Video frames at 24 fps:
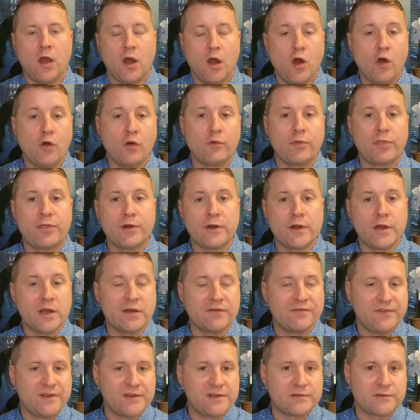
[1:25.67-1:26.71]
30-year
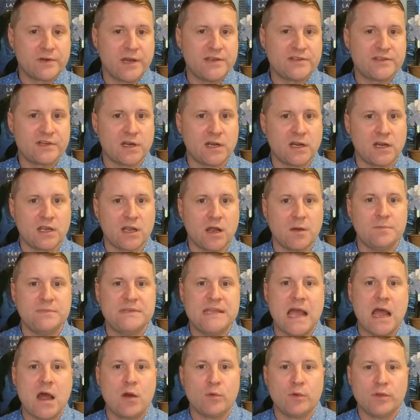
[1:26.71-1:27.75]
fixed rates are going to come
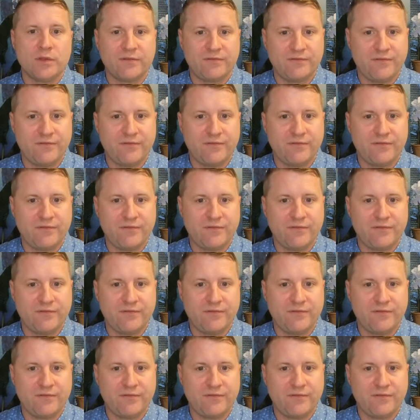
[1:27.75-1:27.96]
down when the